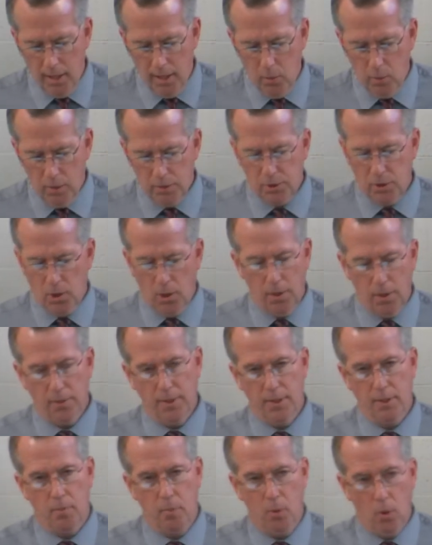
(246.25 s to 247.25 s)
We saw
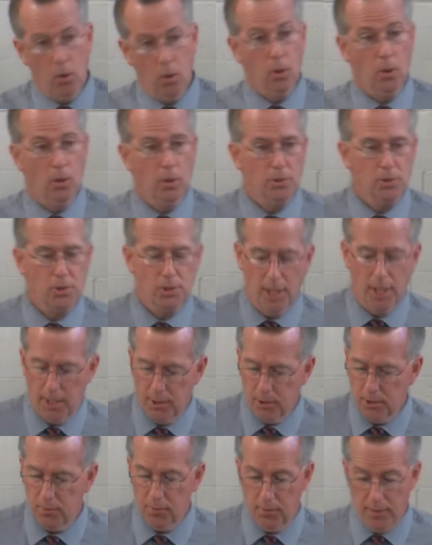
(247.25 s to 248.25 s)
that Paul
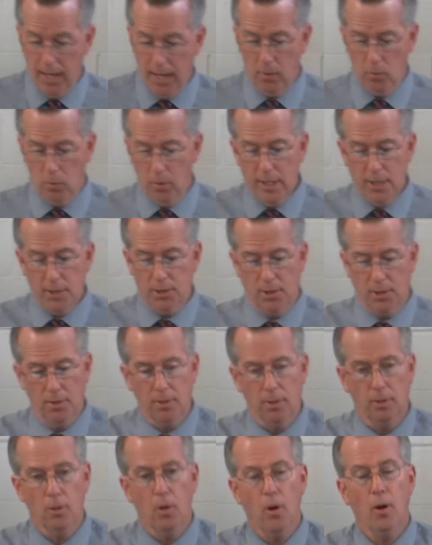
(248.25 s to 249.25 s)
says, for that reason,
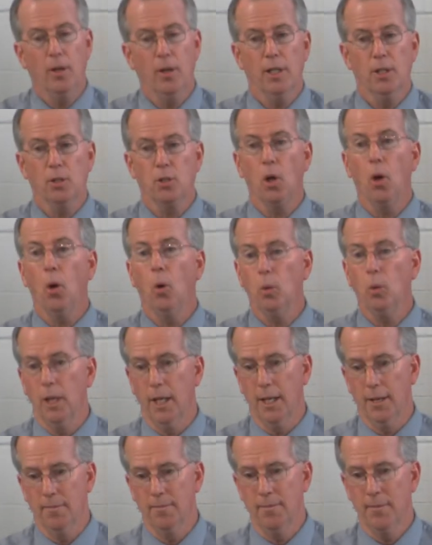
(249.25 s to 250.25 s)
the law is holy,